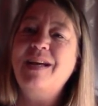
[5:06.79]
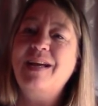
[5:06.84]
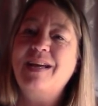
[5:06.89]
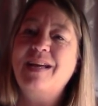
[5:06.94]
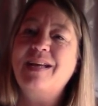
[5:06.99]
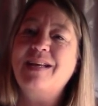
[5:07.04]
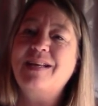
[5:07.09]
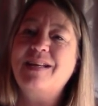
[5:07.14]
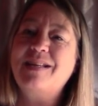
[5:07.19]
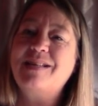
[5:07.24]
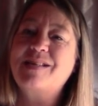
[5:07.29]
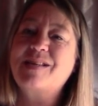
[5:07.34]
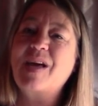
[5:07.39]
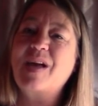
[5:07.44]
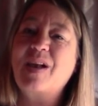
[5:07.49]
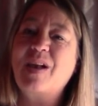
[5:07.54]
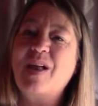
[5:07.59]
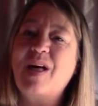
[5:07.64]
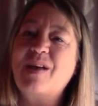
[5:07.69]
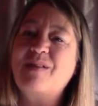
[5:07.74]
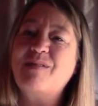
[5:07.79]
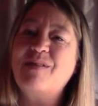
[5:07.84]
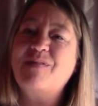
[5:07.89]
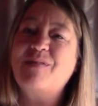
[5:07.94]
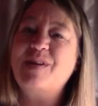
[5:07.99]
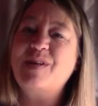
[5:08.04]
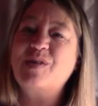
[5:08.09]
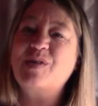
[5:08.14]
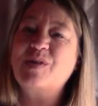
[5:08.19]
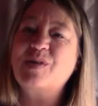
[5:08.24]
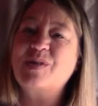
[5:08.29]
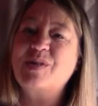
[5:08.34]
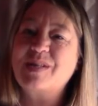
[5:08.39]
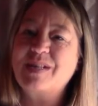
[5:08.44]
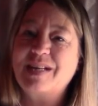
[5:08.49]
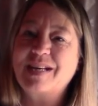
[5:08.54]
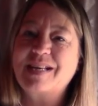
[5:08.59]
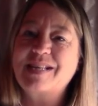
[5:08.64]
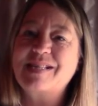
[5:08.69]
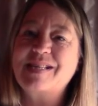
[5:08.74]
He's got a lot of adventures.
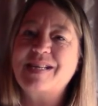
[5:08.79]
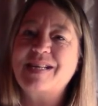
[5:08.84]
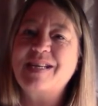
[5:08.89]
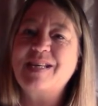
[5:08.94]
Like I said,